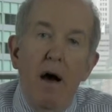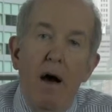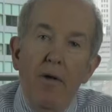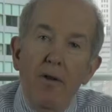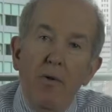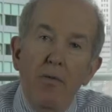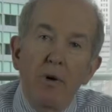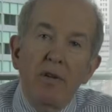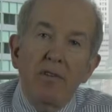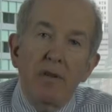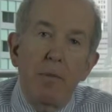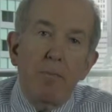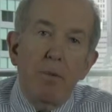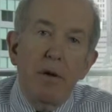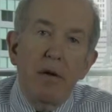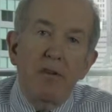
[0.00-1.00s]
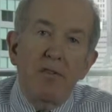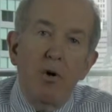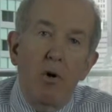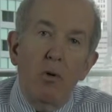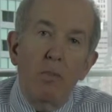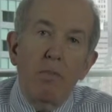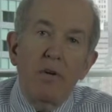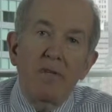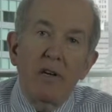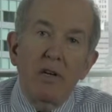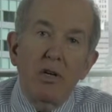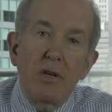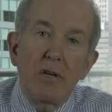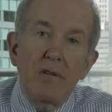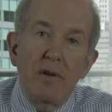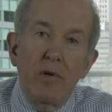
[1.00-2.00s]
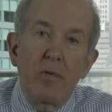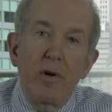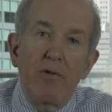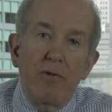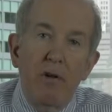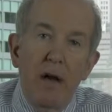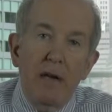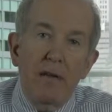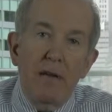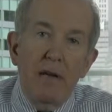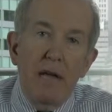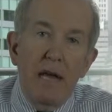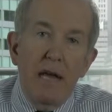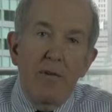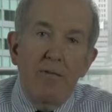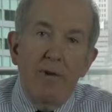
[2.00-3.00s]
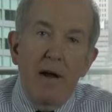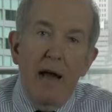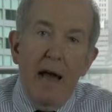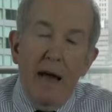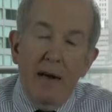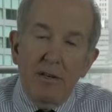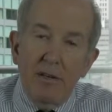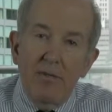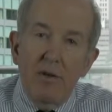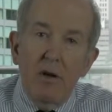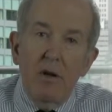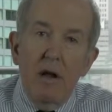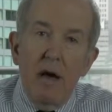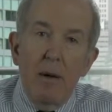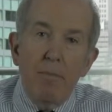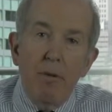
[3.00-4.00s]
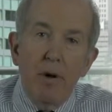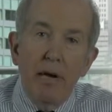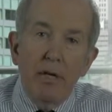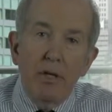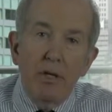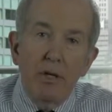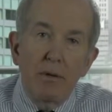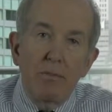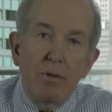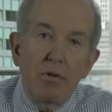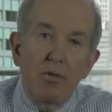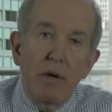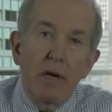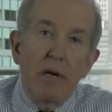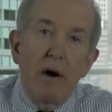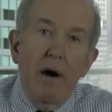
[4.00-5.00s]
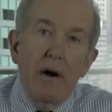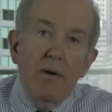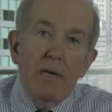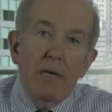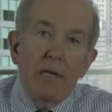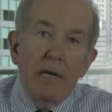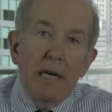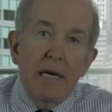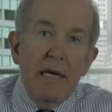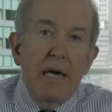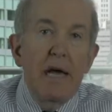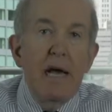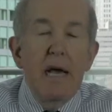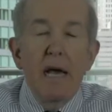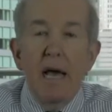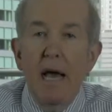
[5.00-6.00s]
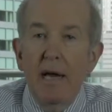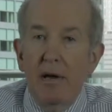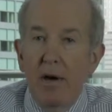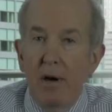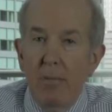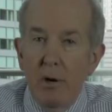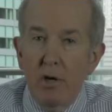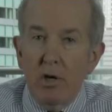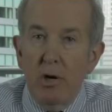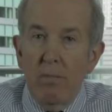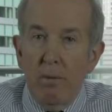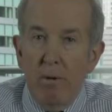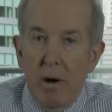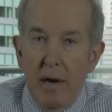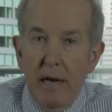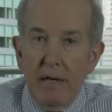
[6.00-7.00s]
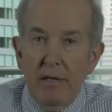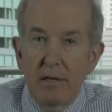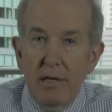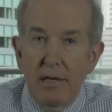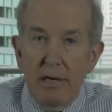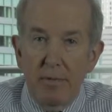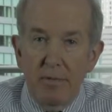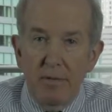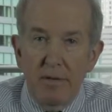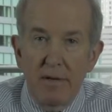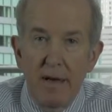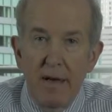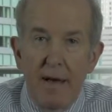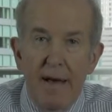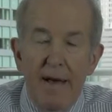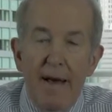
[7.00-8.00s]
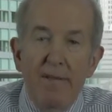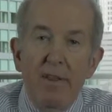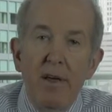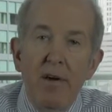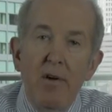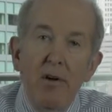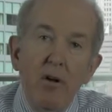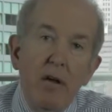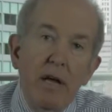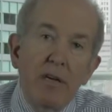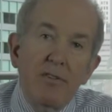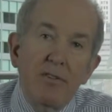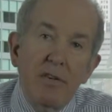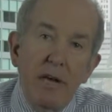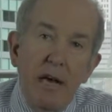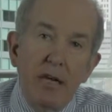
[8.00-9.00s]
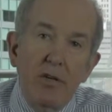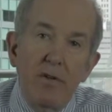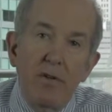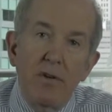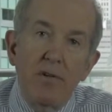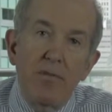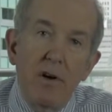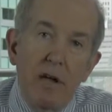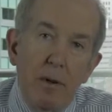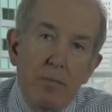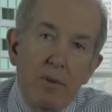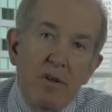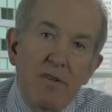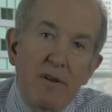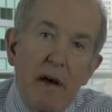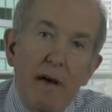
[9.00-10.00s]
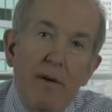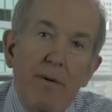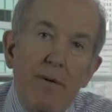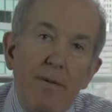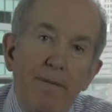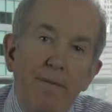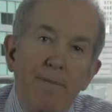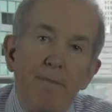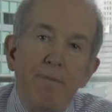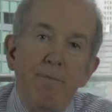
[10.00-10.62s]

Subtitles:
Other recipients hold positions that reflect the need for active collaboration between R&D and commercial product teams at the earliest stage of the development cycle.